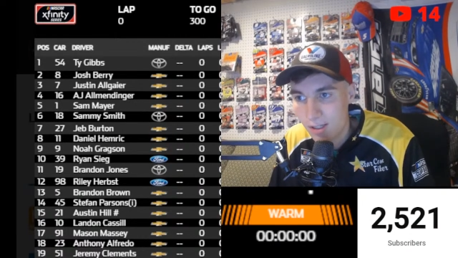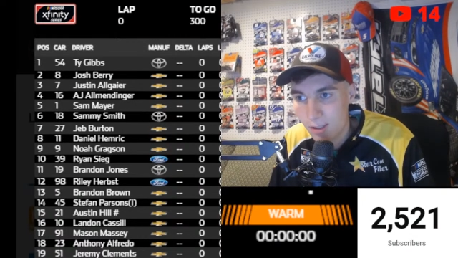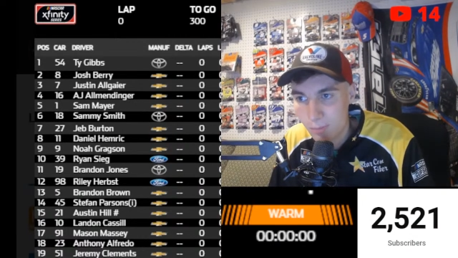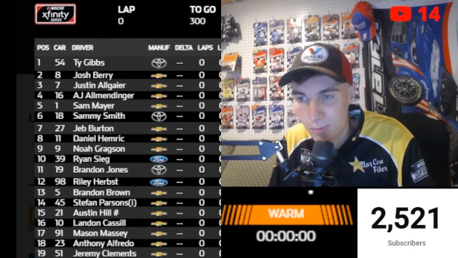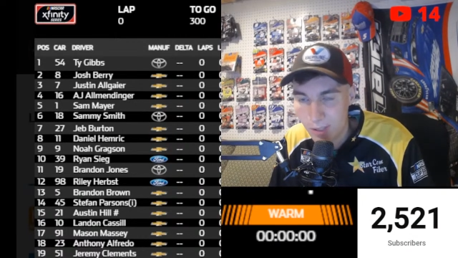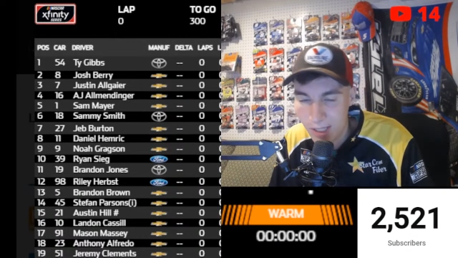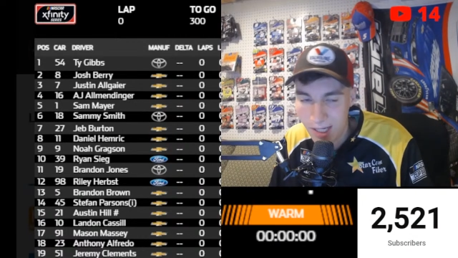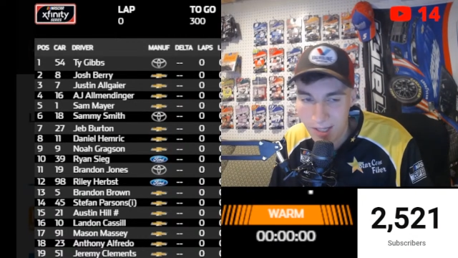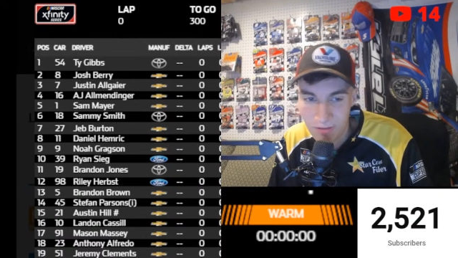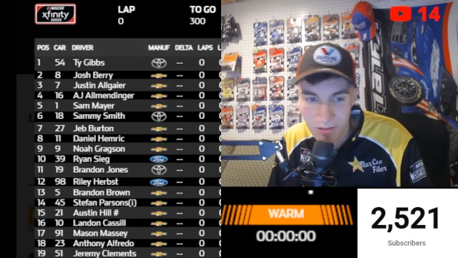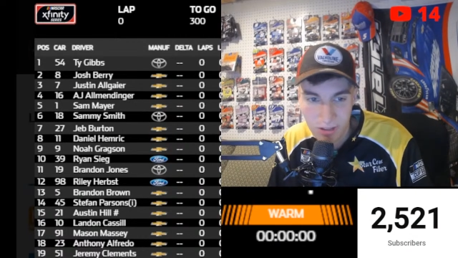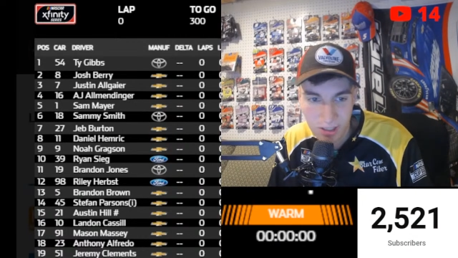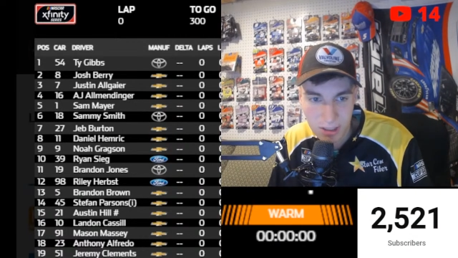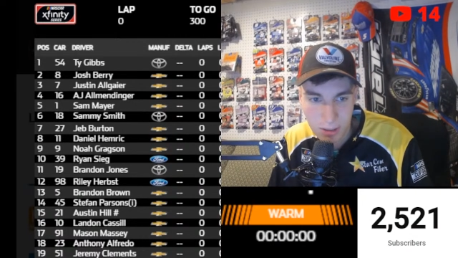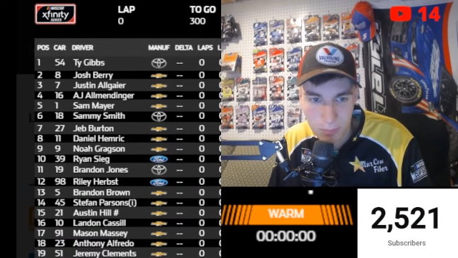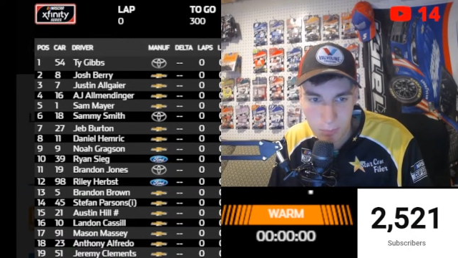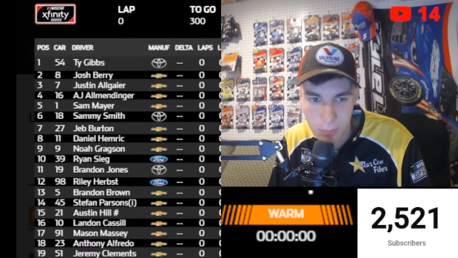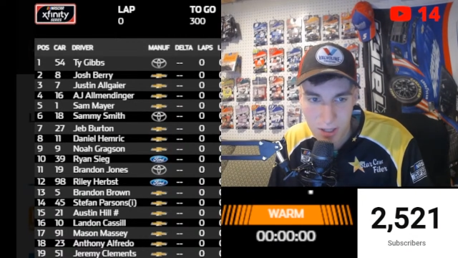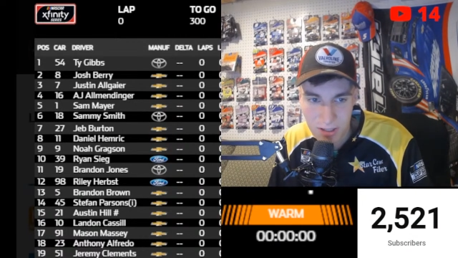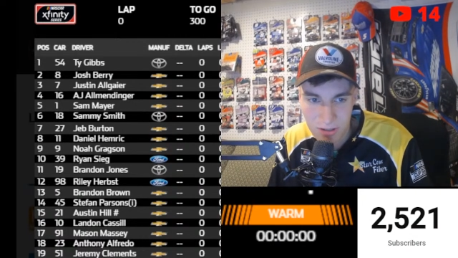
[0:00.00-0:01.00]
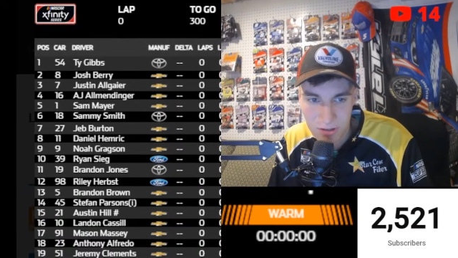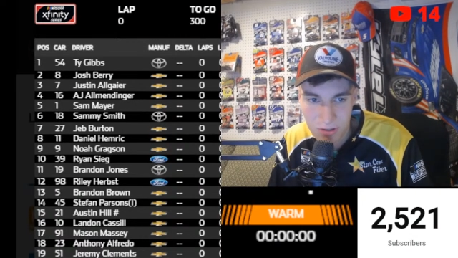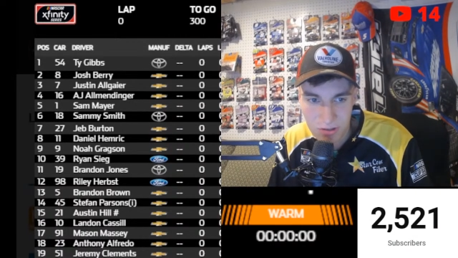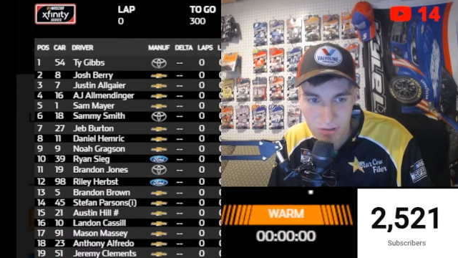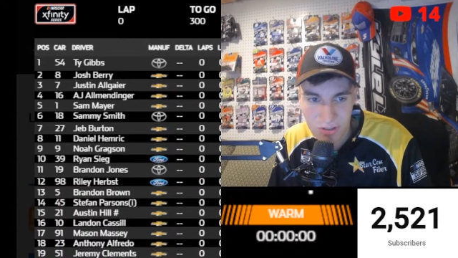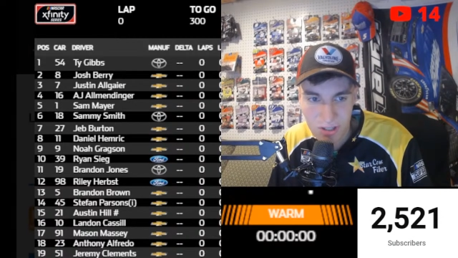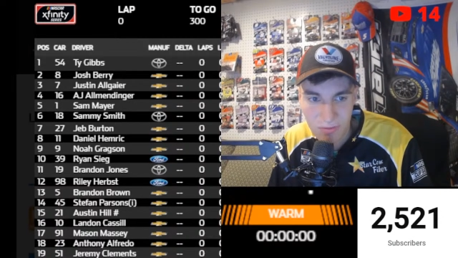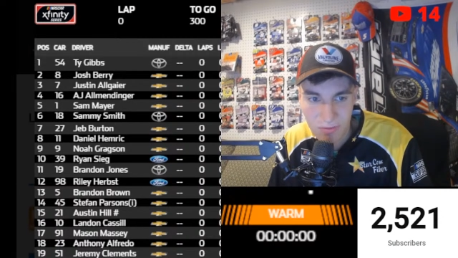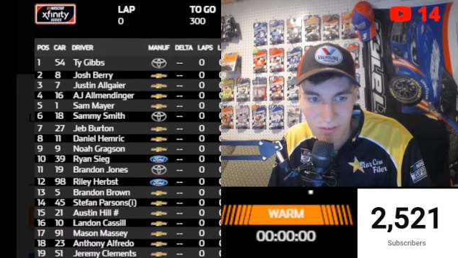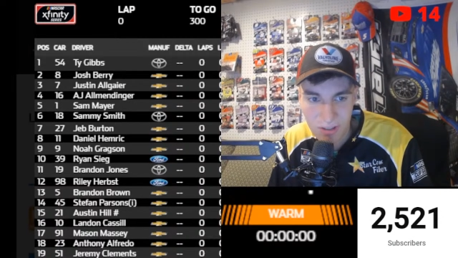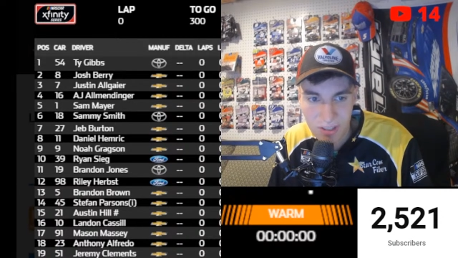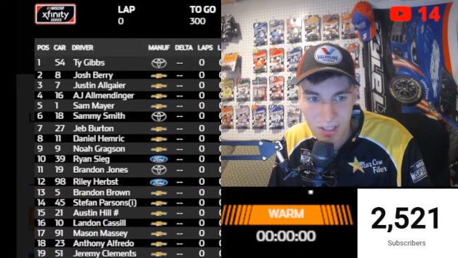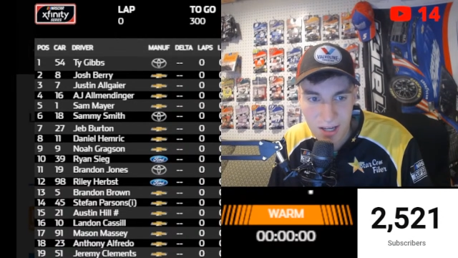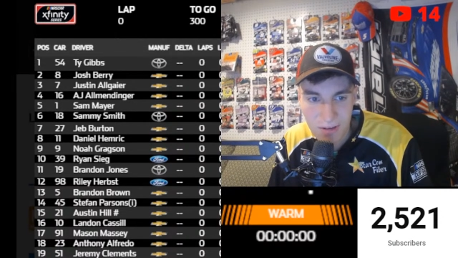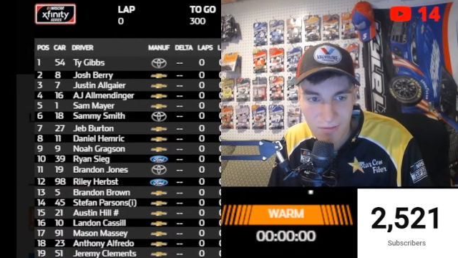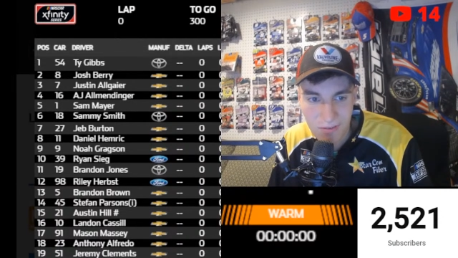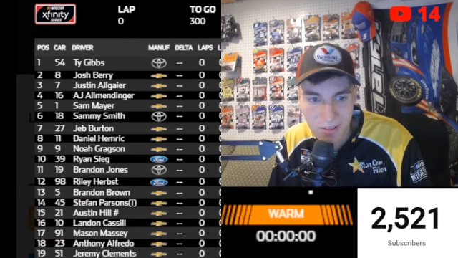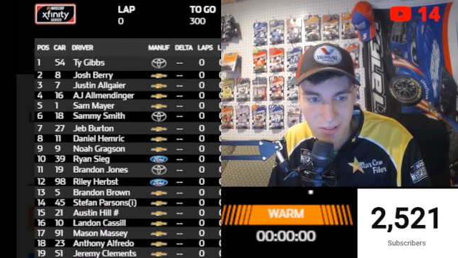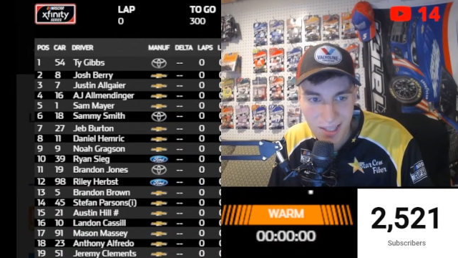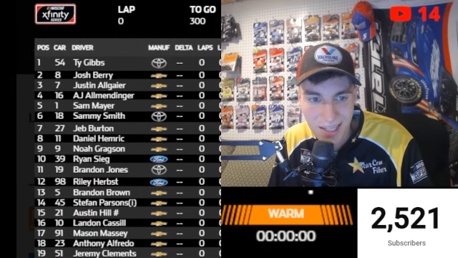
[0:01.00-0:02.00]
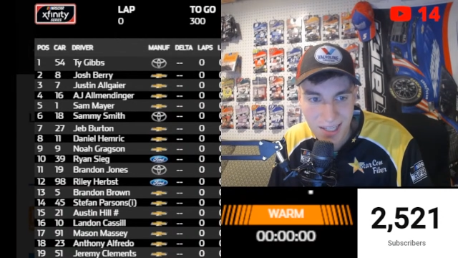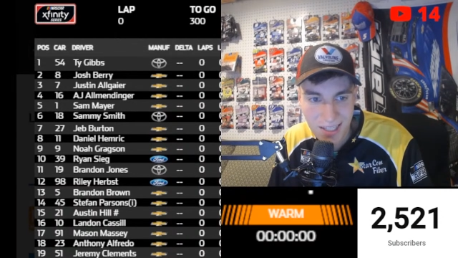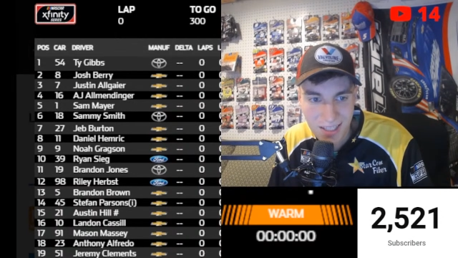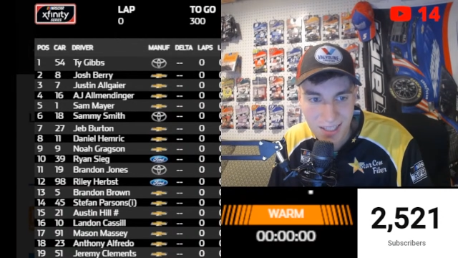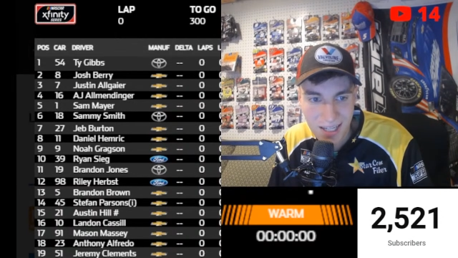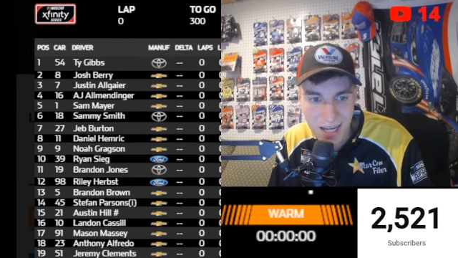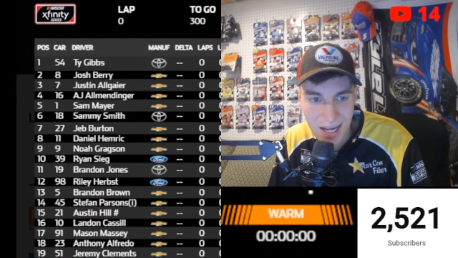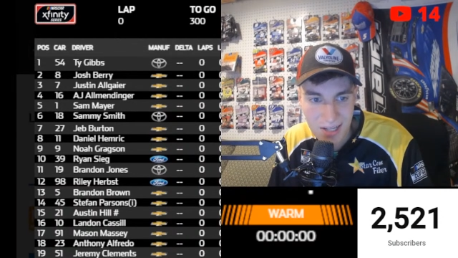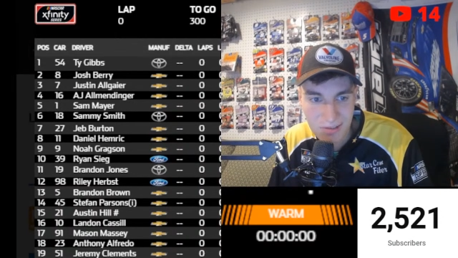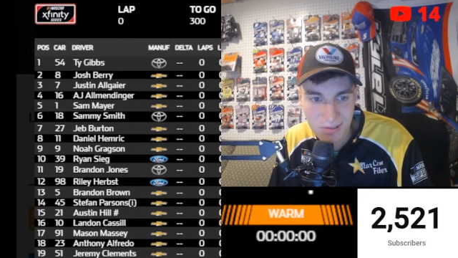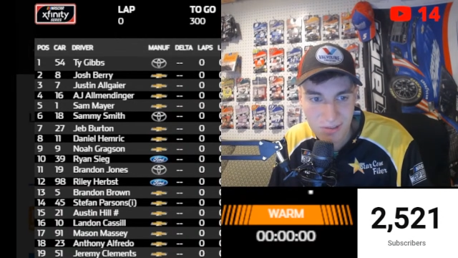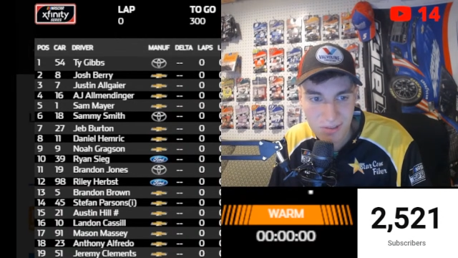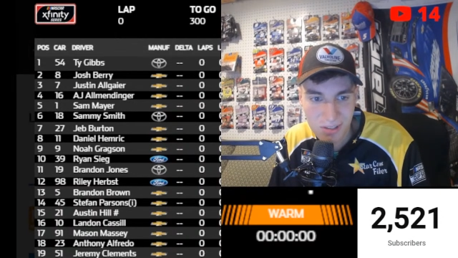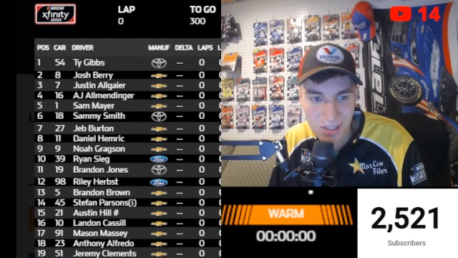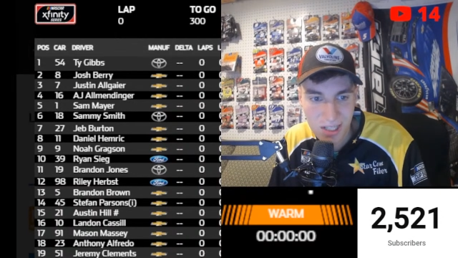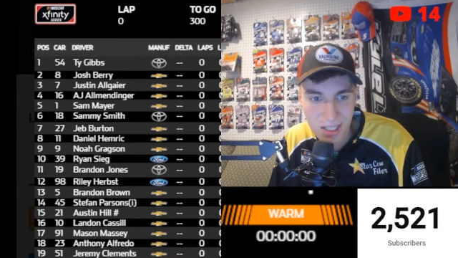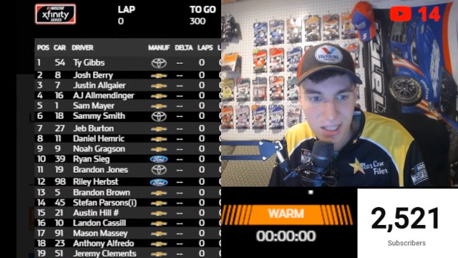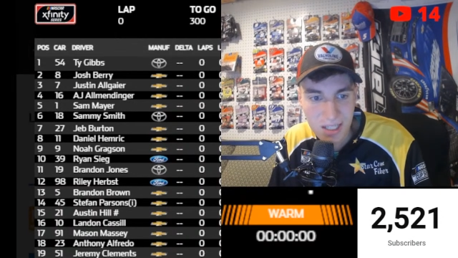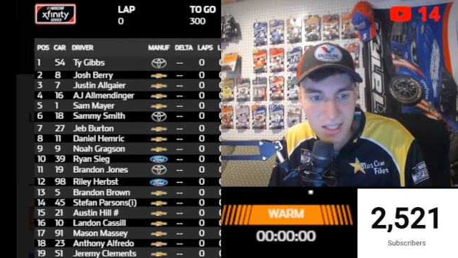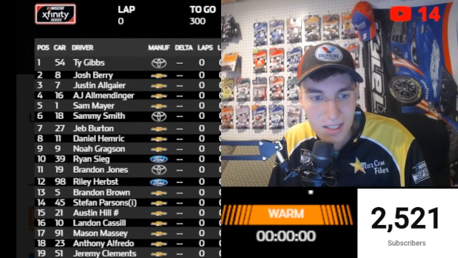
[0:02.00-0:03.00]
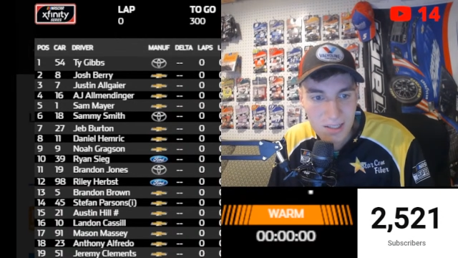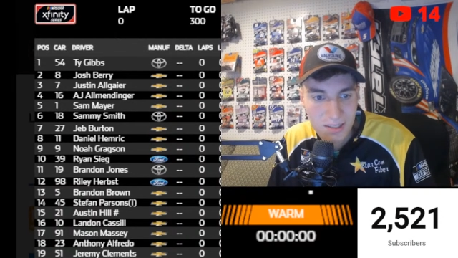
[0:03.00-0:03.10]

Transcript: But I feel like the pressure is definitely on for Landon Castle tonight.